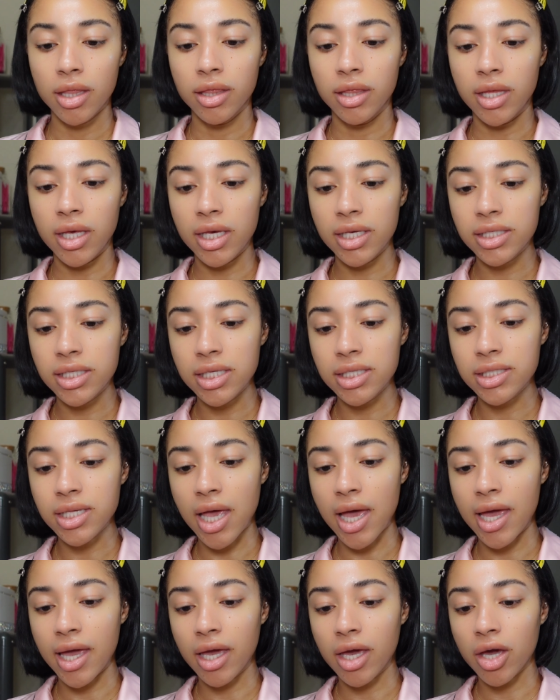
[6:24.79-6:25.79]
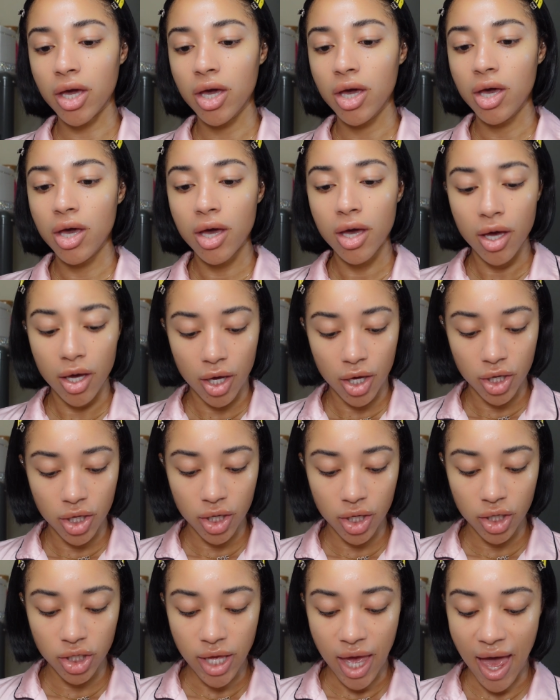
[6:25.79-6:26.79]
This is like
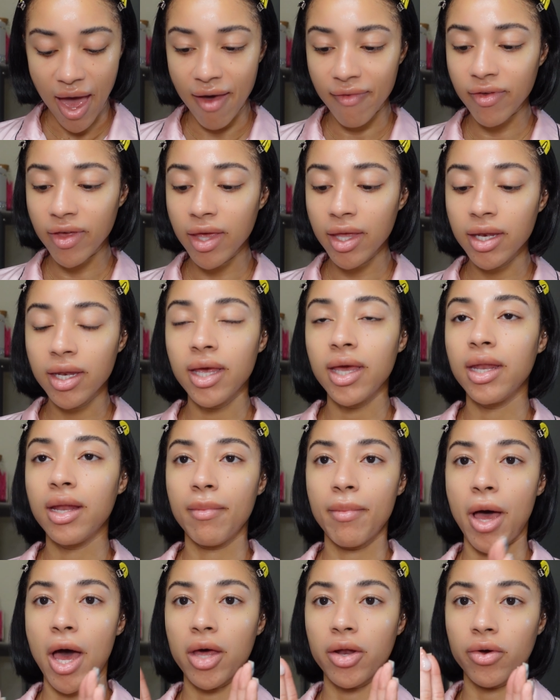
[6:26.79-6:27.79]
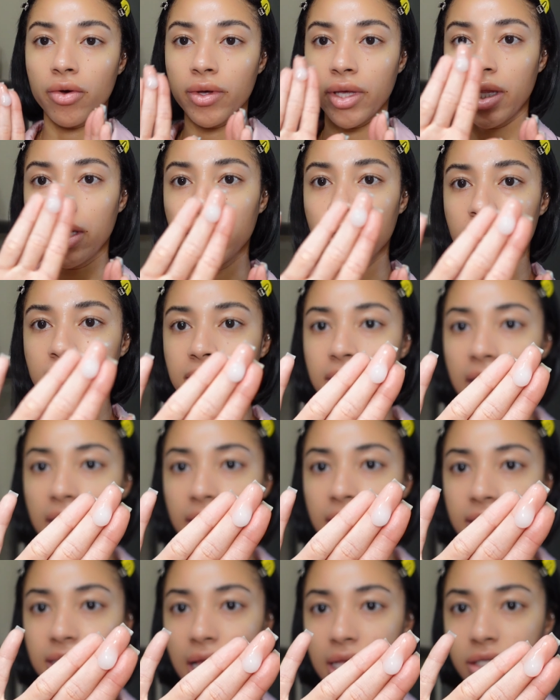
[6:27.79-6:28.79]
heaven in a bottle. It looks
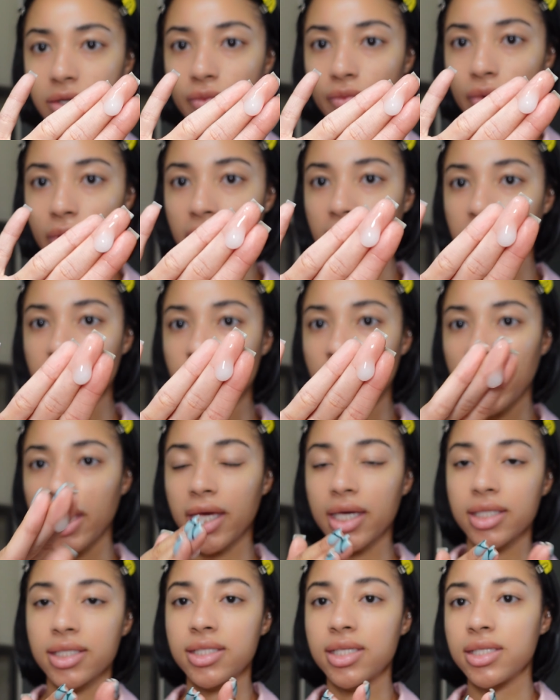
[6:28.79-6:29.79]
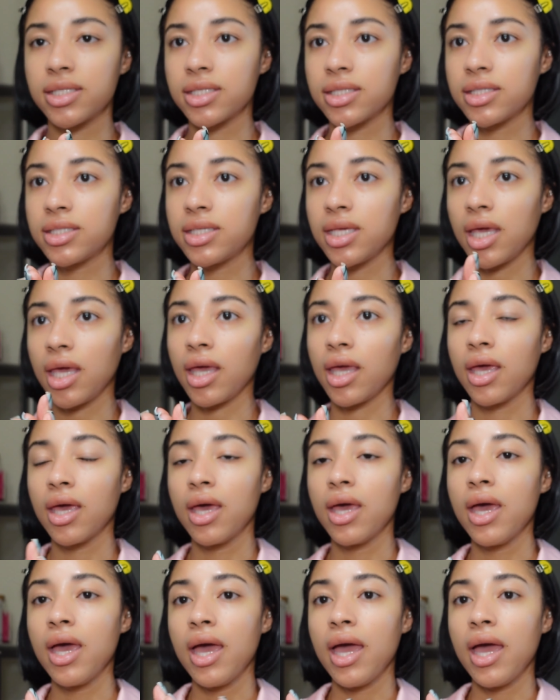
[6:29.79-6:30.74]
like this has a really jelly consistency.